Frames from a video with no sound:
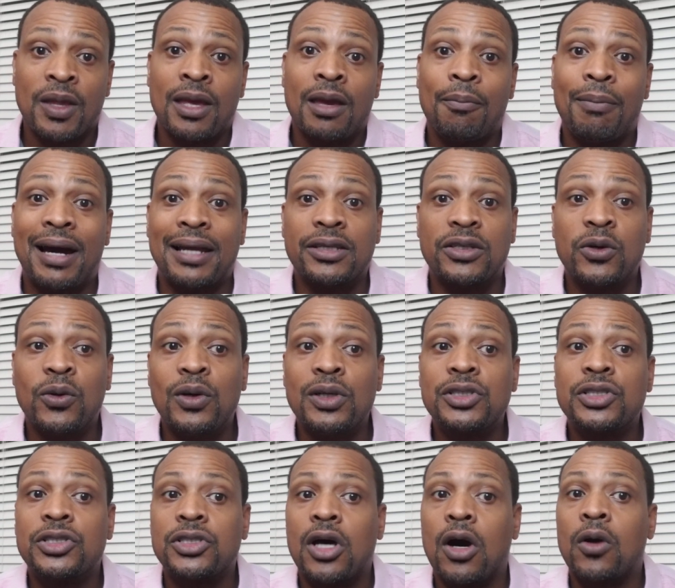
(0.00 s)
By doing
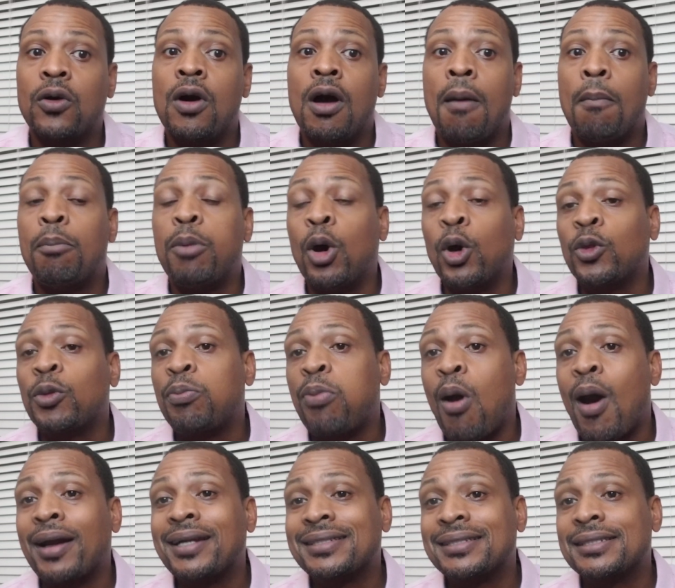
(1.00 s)
so, both
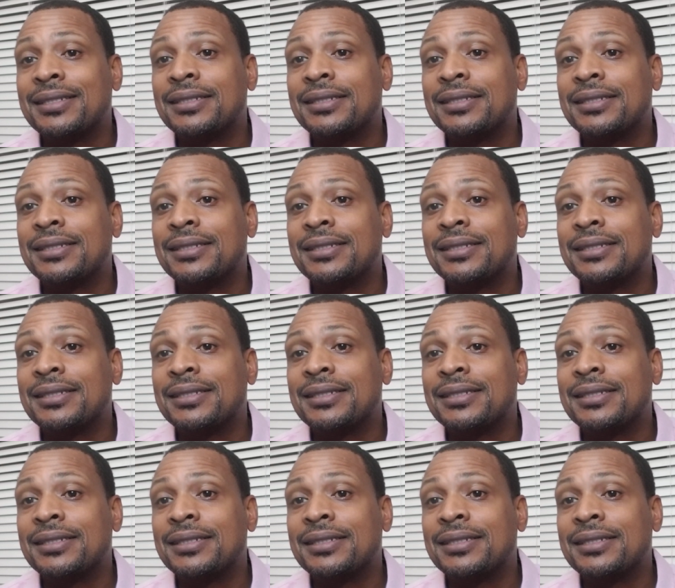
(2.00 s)
parties and